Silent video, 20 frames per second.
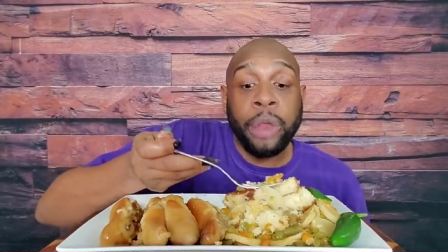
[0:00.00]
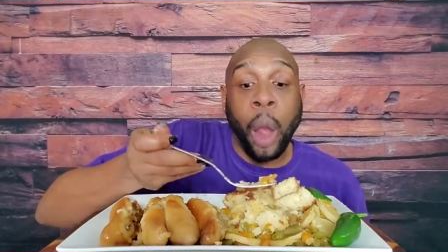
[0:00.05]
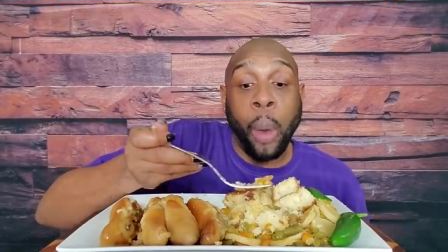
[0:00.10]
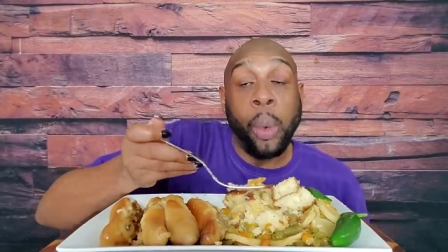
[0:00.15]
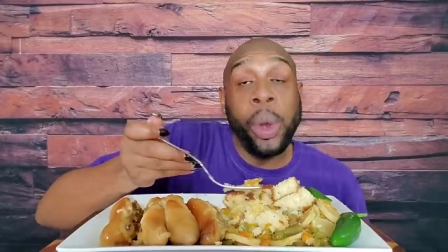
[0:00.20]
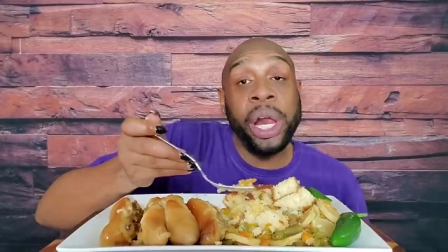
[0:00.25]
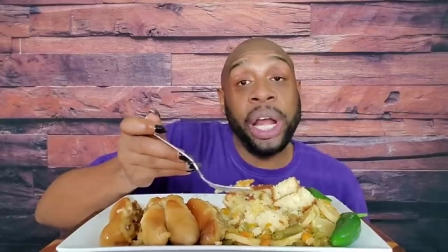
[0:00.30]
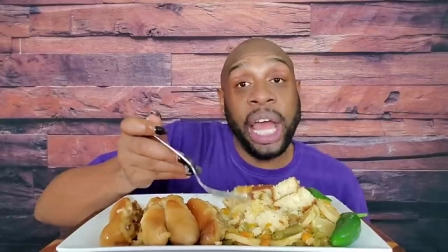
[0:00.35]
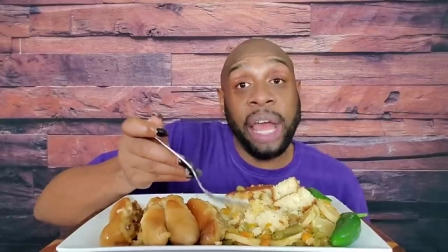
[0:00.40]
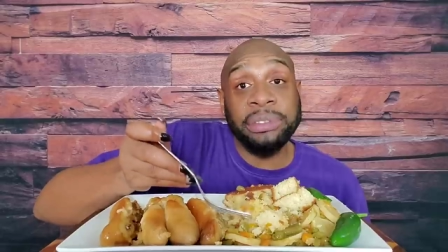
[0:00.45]

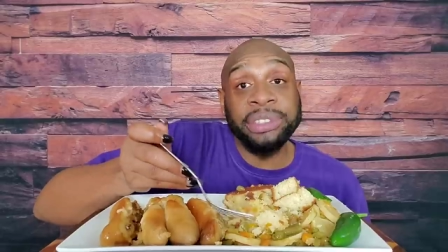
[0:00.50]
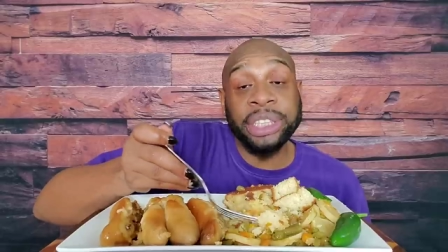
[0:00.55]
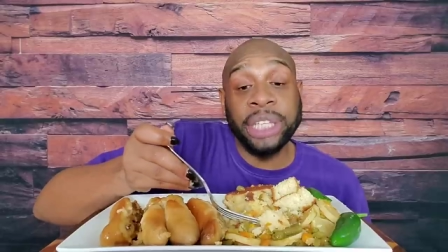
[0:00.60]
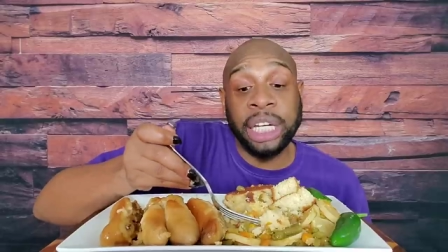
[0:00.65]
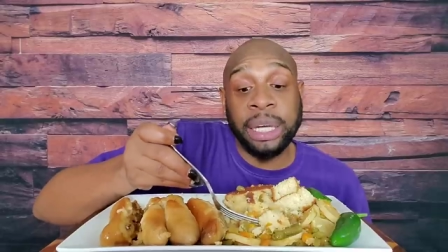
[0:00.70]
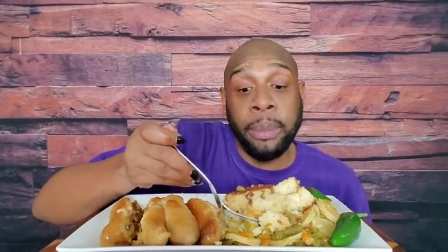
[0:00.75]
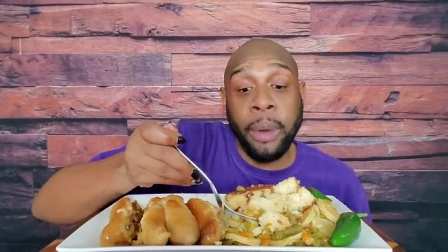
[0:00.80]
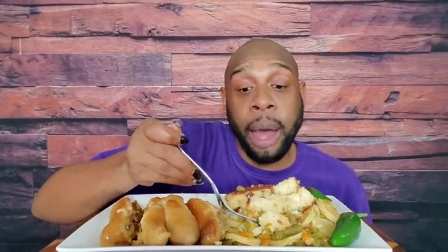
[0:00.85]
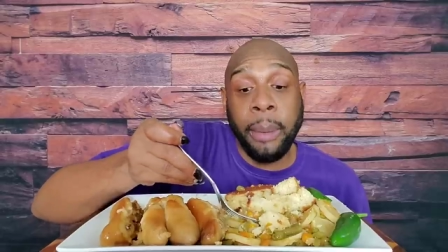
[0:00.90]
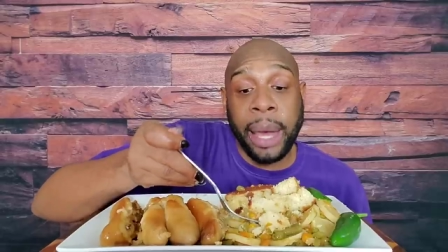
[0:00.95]
We'll have it
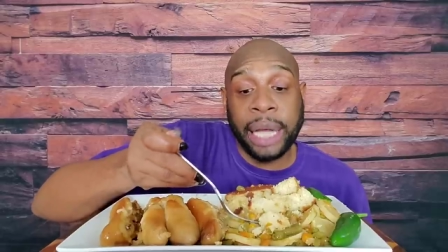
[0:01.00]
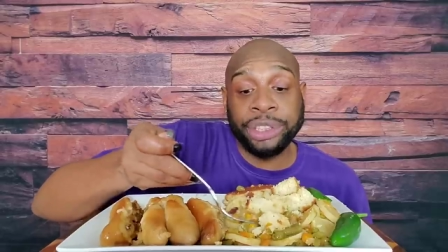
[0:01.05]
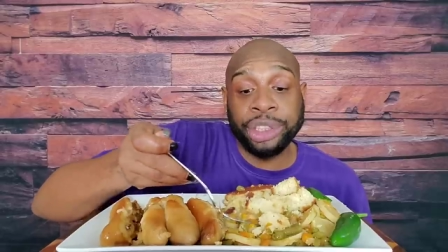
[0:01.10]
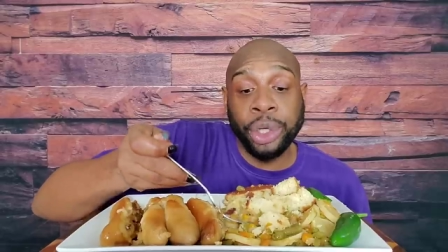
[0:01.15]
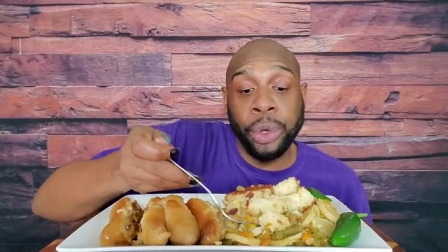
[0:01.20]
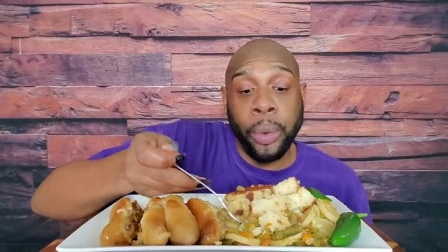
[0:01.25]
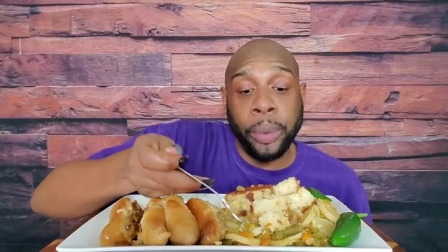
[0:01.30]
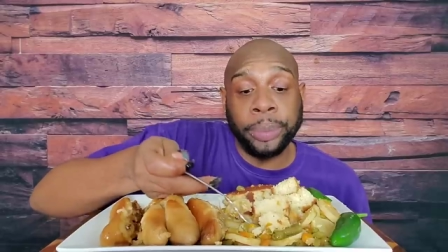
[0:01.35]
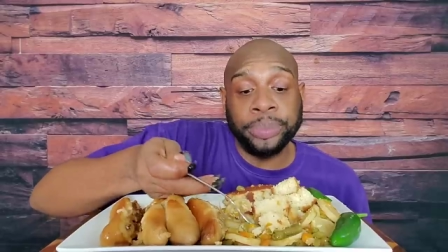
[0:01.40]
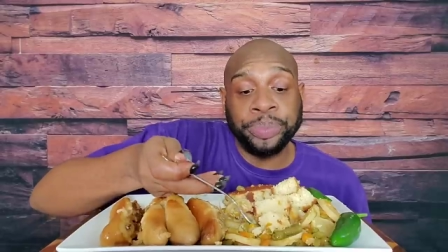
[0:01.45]
done tomorrow by
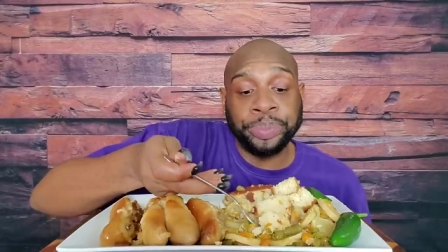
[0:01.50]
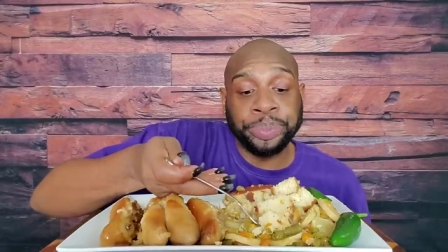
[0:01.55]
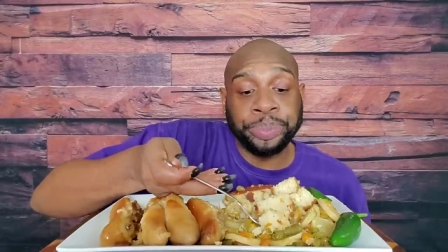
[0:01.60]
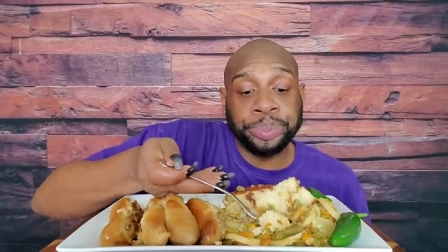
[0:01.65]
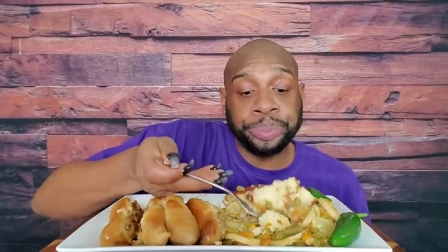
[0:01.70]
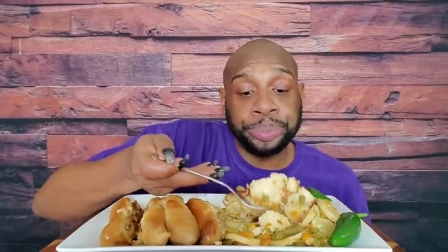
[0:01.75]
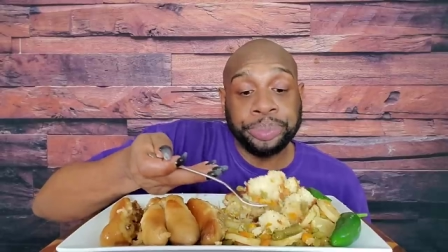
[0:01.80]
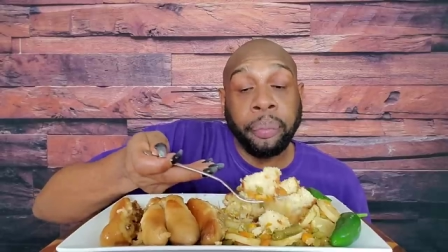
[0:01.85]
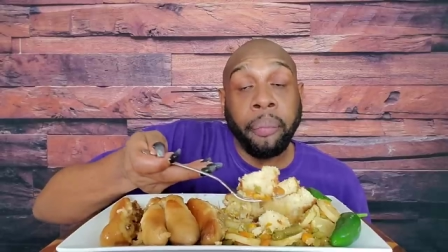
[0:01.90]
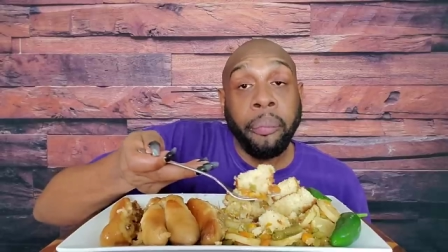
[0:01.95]
2.
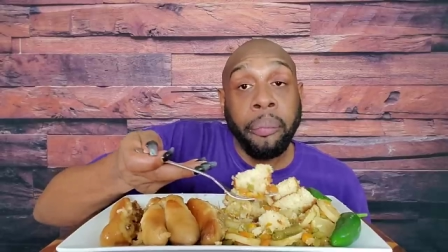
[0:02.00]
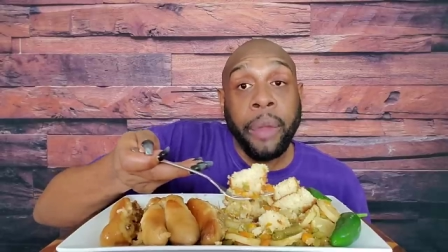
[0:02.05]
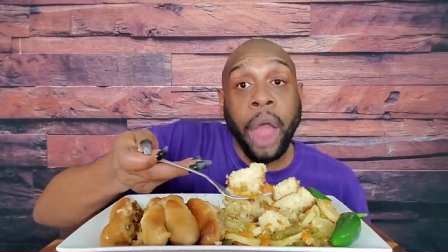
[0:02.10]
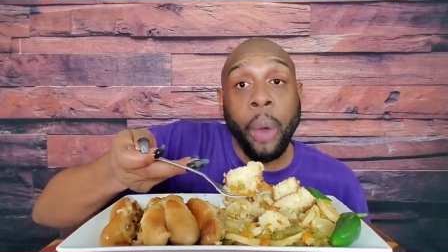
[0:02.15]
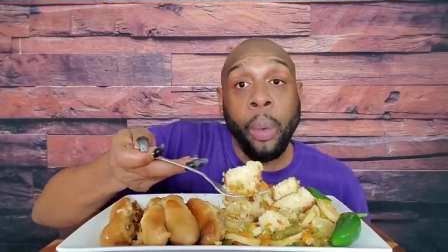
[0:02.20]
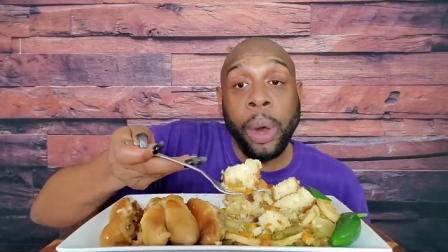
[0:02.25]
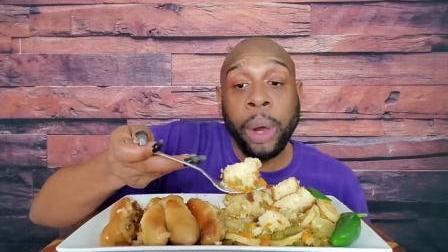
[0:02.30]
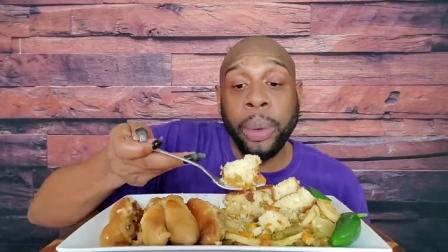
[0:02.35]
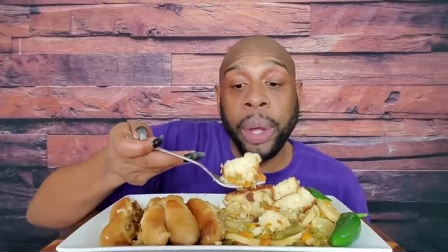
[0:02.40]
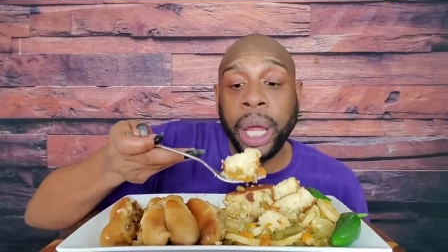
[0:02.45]

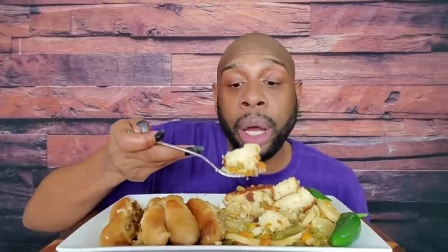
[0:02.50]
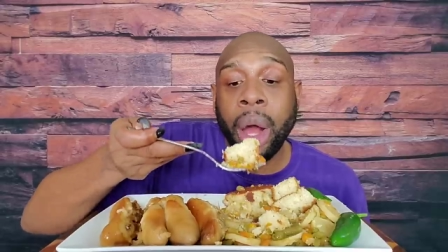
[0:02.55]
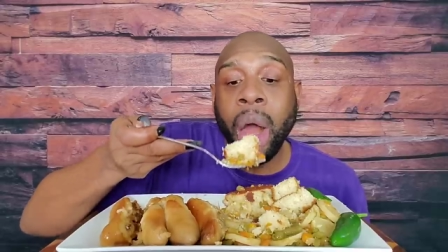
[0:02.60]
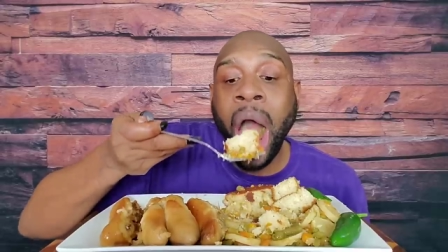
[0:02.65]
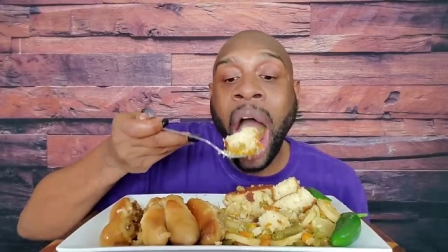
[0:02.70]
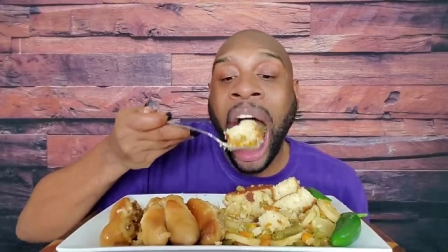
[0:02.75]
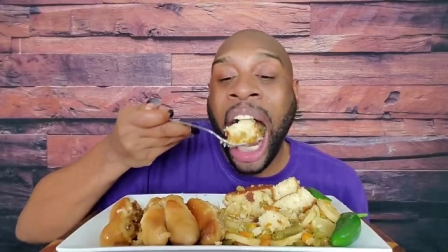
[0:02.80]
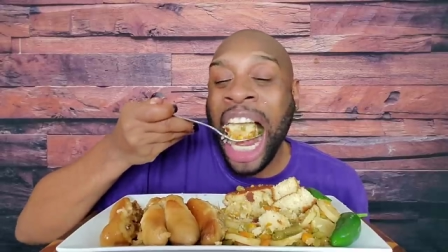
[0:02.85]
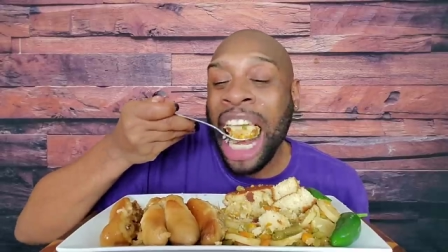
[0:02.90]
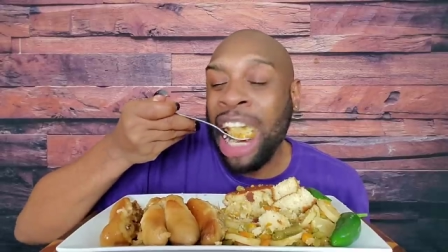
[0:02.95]
We will.